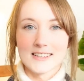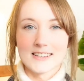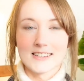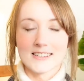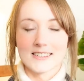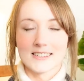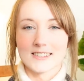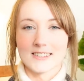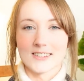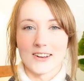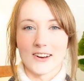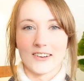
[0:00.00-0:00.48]

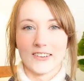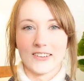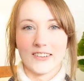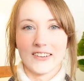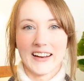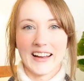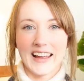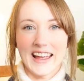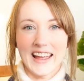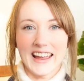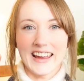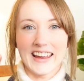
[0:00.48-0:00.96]
So
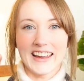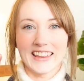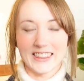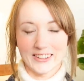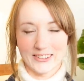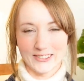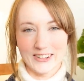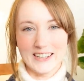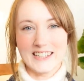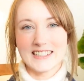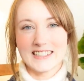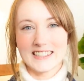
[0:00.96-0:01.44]
a
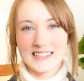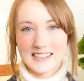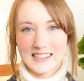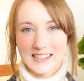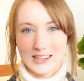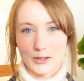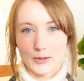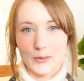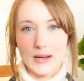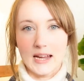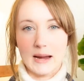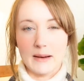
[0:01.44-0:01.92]

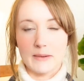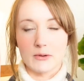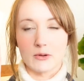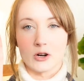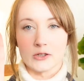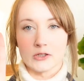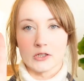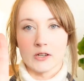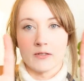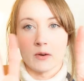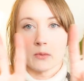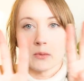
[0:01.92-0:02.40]
three cable
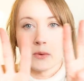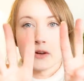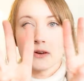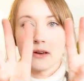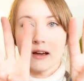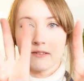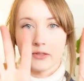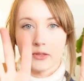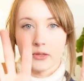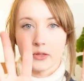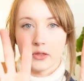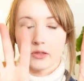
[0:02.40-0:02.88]
crossover where you
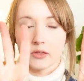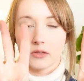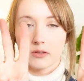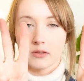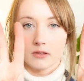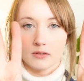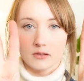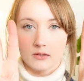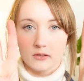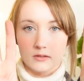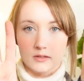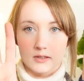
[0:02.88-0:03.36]
have
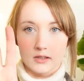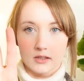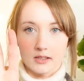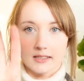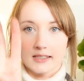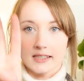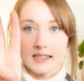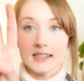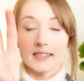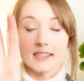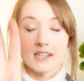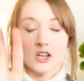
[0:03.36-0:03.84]

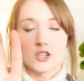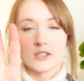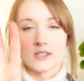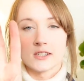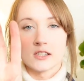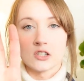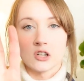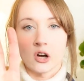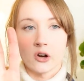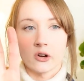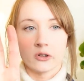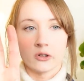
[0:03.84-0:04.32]
6 stitches in
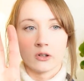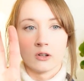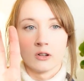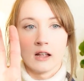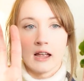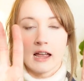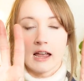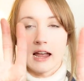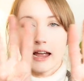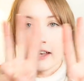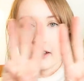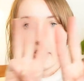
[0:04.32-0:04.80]
total
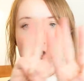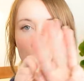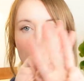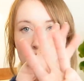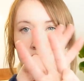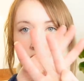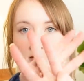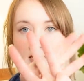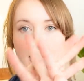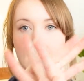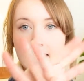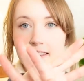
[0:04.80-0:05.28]
and you're
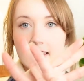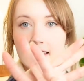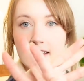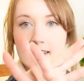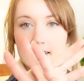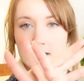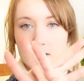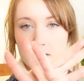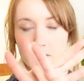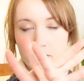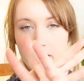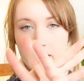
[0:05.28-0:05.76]
crossing these
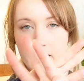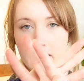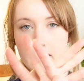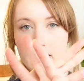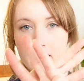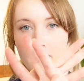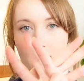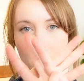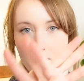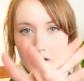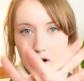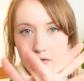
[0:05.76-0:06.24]
3
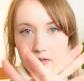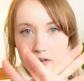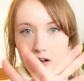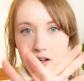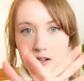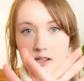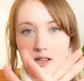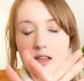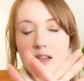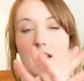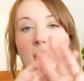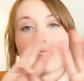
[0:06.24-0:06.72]
over.
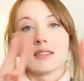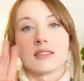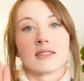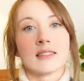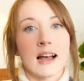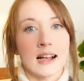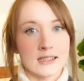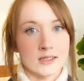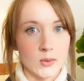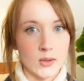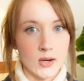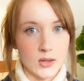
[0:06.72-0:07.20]

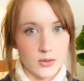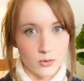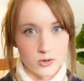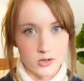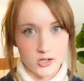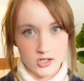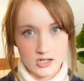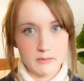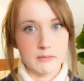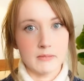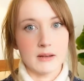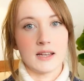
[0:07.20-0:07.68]
That's what I thought
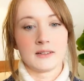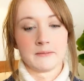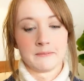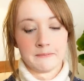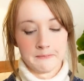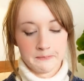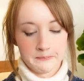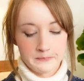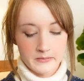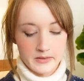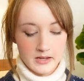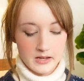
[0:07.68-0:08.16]
she meant.
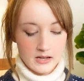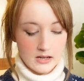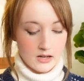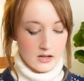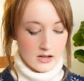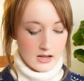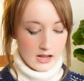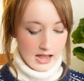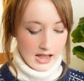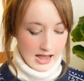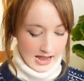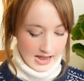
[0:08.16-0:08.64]

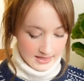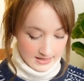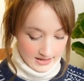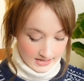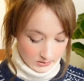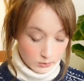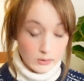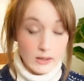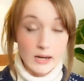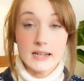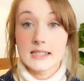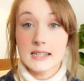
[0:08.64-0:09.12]
And
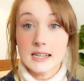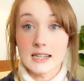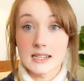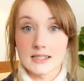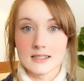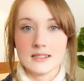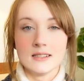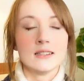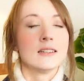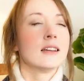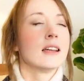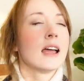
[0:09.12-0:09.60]
that's what I
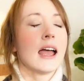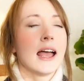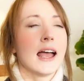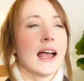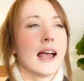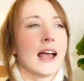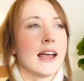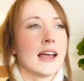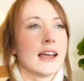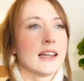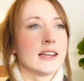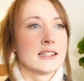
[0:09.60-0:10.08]
did.
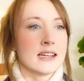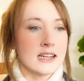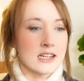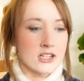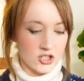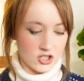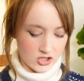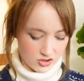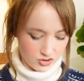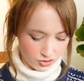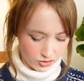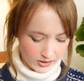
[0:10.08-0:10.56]
And it
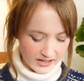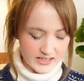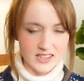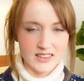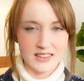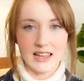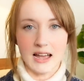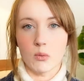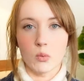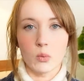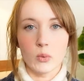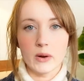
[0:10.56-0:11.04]
just created
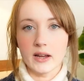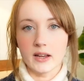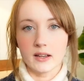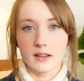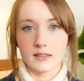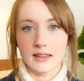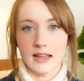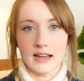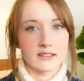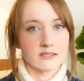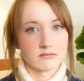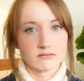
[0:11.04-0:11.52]
that
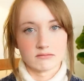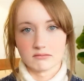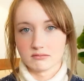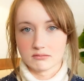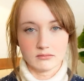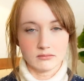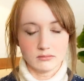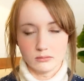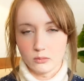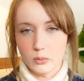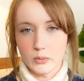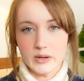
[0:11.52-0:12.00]

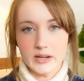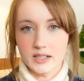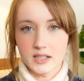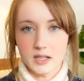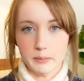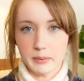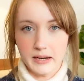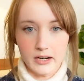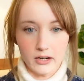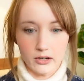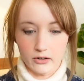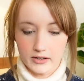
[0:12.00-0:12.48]
weird
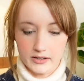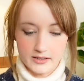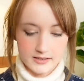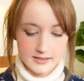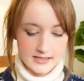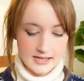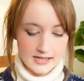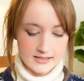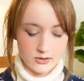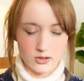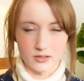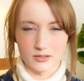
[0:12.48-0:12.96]
appearance,
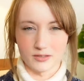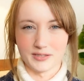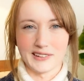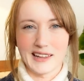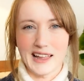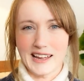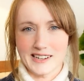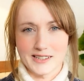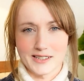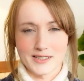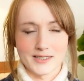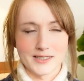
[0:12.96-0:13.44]
that sort of
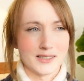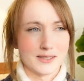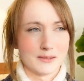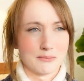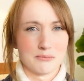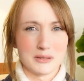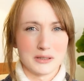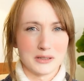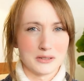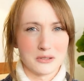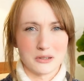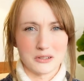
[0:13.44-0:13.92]
lattice,
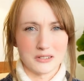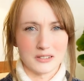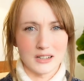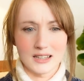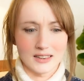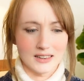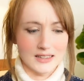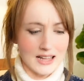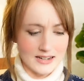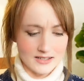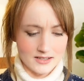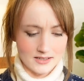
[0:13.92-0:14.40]
but not a
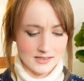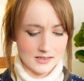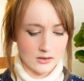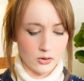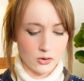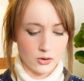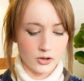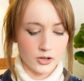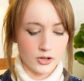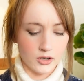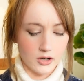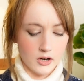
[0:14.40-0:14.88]
lattice
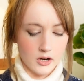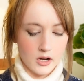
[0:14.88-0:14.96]
look.